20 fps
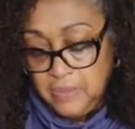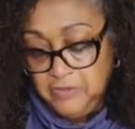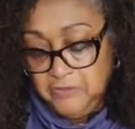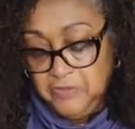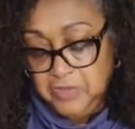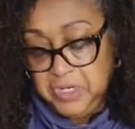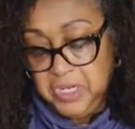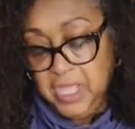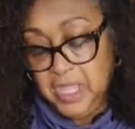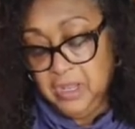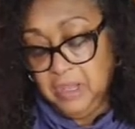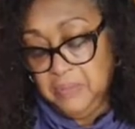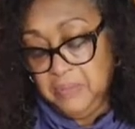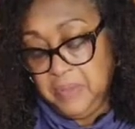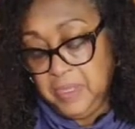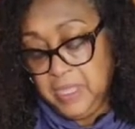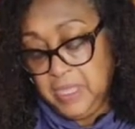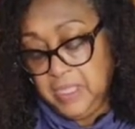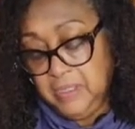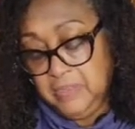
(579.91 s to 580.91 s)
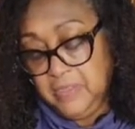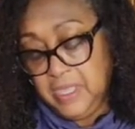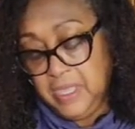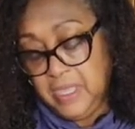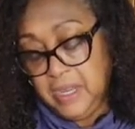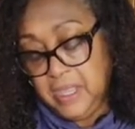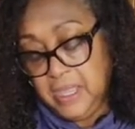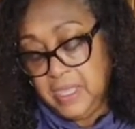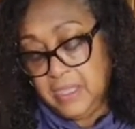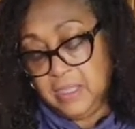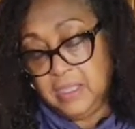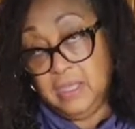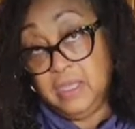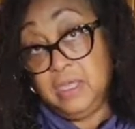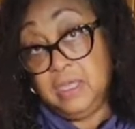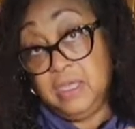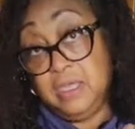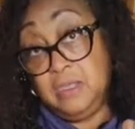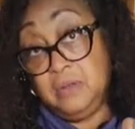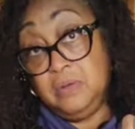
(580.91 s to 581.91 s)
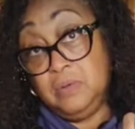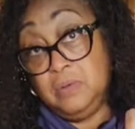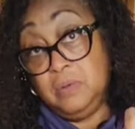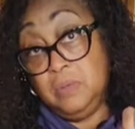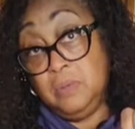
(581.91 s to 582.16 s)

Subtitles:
the vanilla bean that I cut,